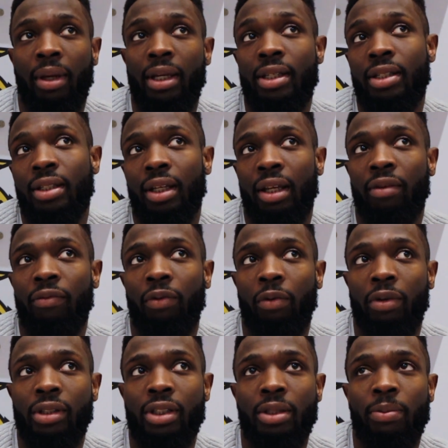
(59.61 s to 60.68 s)
his
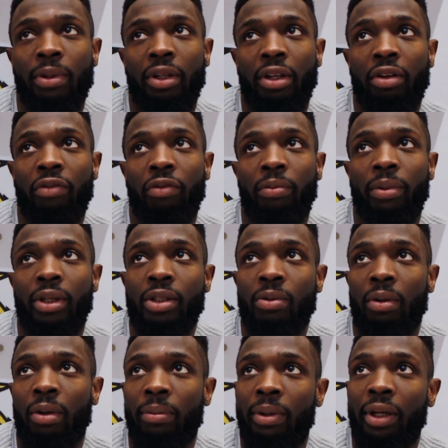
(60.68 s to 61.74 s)
influence has been good for me as
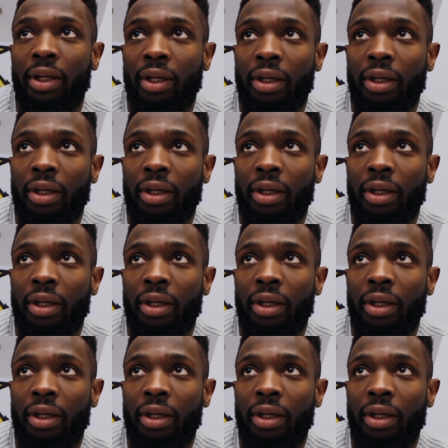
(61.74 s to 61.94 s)
well being here.